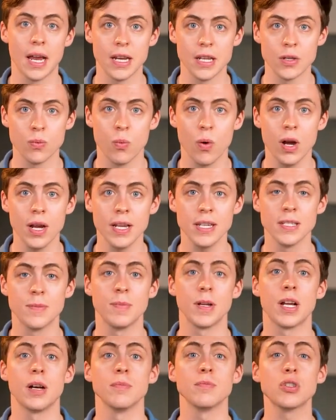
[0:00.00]
and is why it's
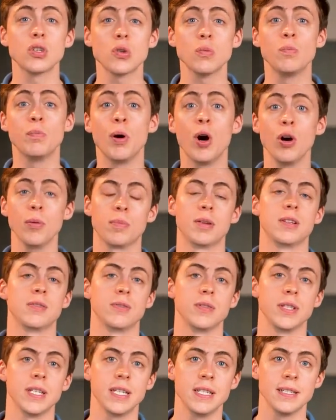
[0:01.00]
become so
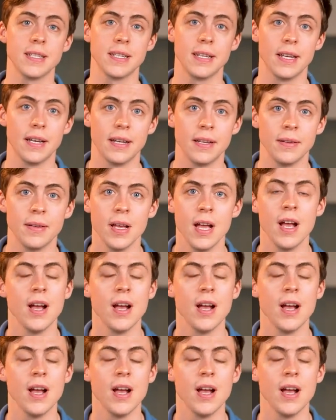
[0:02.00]
popular on the internet.